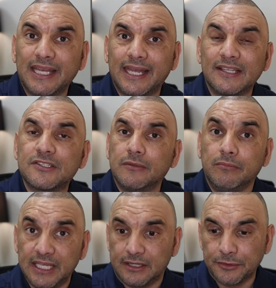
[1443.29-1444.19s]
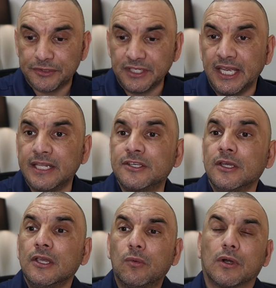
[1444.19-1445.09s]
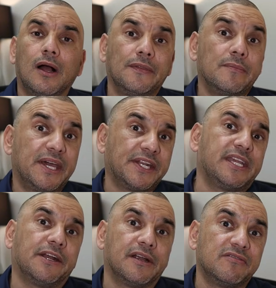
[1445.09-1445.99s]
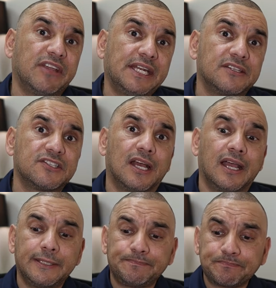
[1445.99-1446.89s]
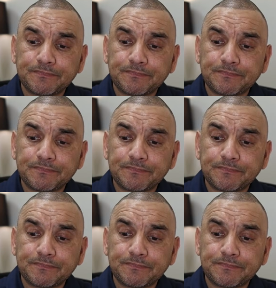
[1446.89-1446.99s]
plans to meet those needs. Where on the Medicare Advantage side,